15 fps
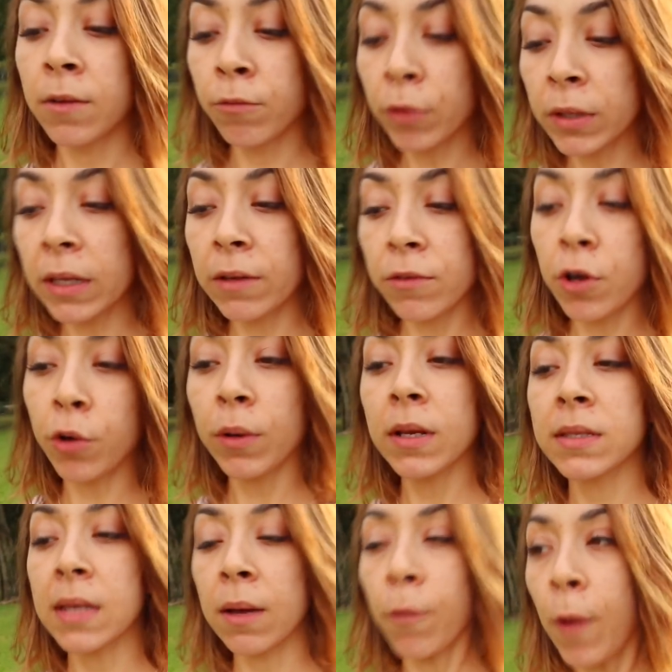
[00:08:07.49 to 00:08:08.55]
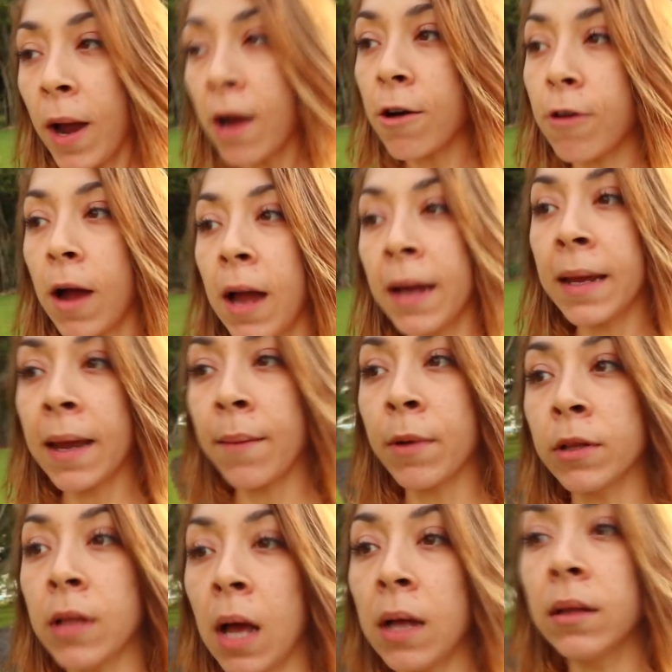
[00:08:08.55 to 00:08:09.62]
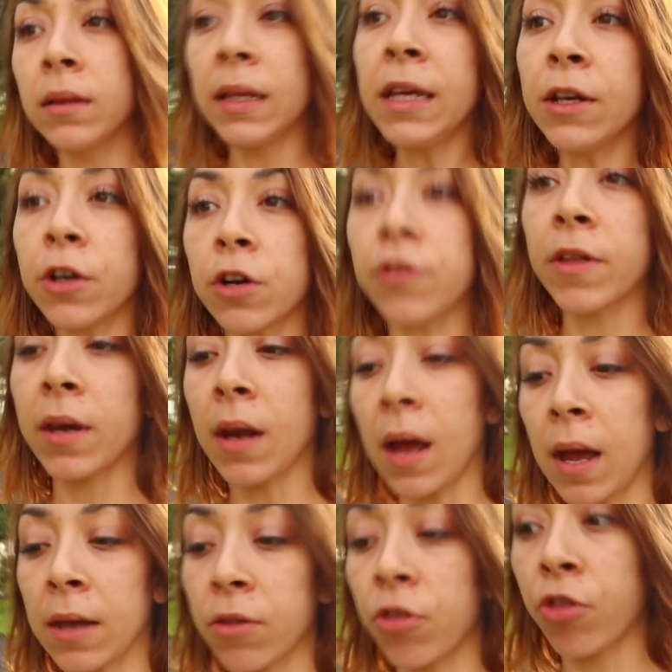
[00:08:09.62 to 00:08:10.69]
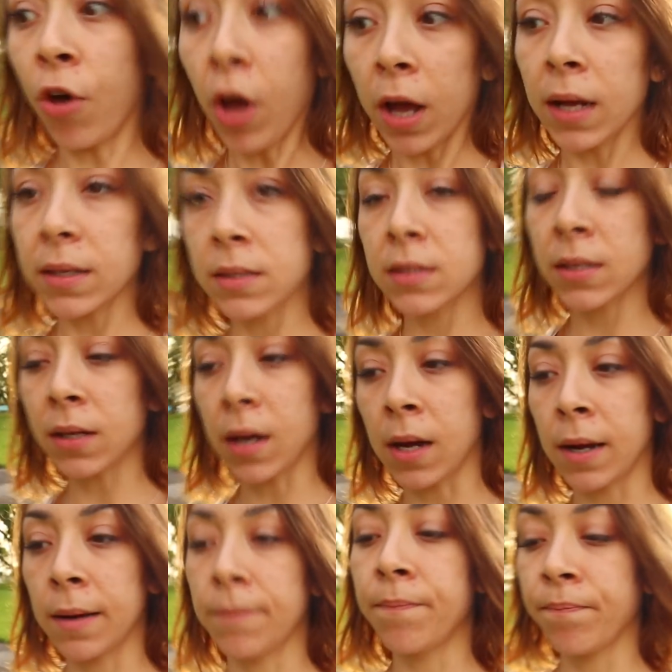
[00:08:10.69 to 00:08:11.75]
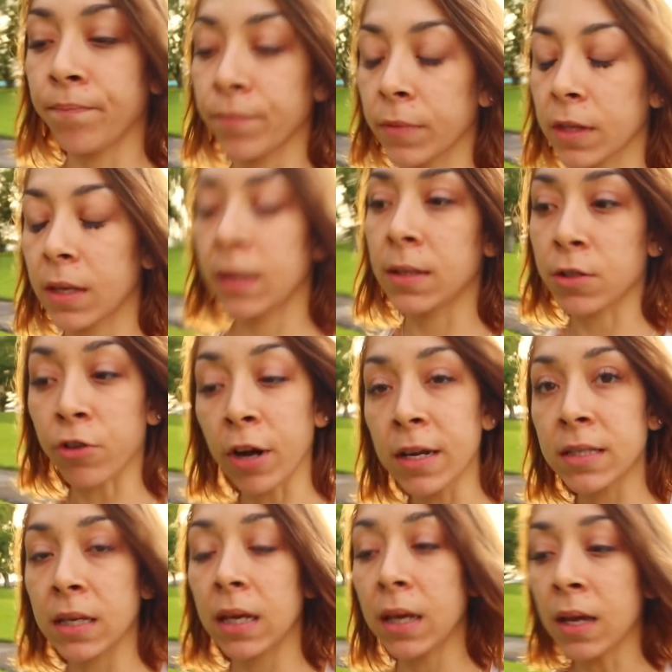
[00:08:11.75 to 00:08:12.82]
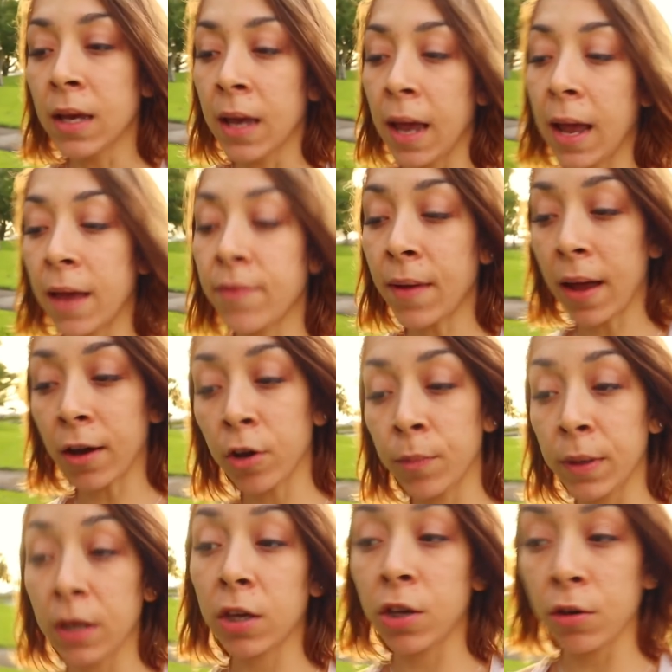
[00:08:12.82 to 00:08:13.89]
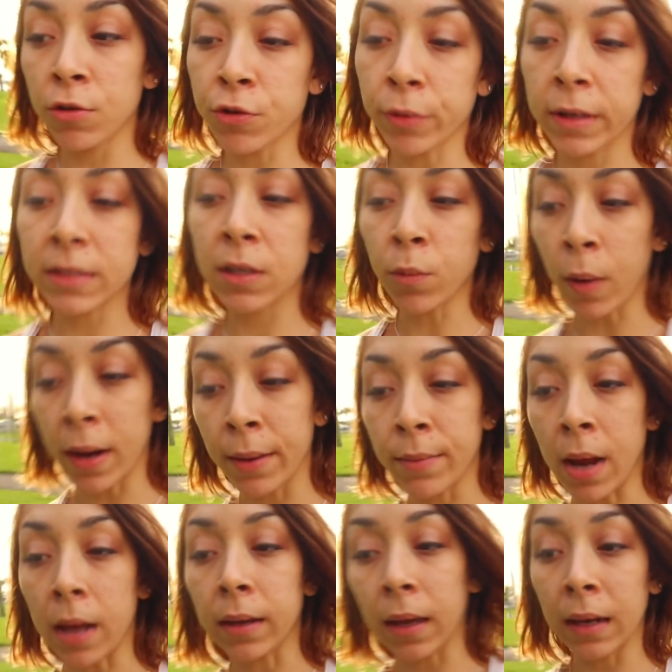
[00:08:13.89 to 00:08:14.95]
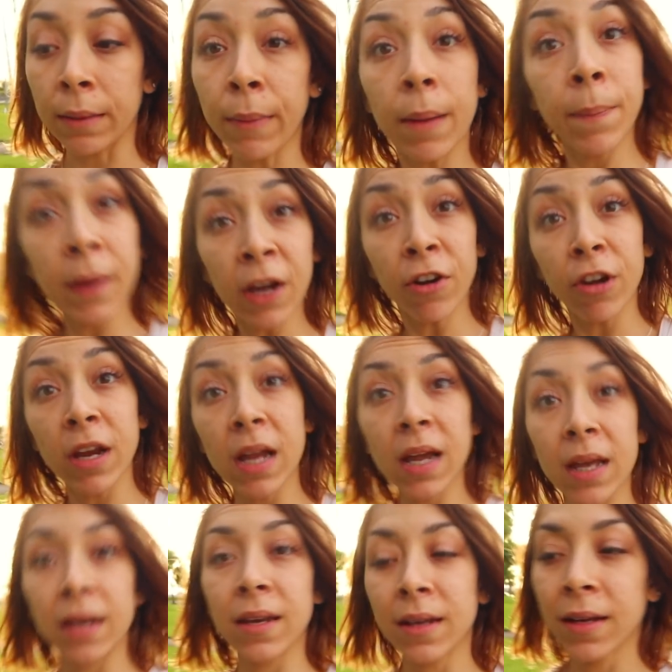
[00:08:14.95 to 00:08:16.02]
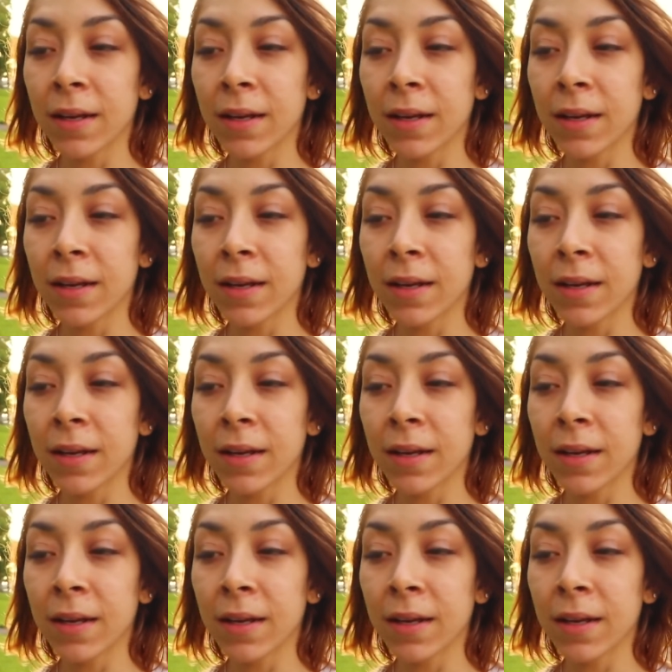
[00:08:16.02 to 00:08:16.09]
really noticed that, wow, I am a lot leaner than I thought. Um, it's crazy. And that could be a huge reason why I'm not getting my period.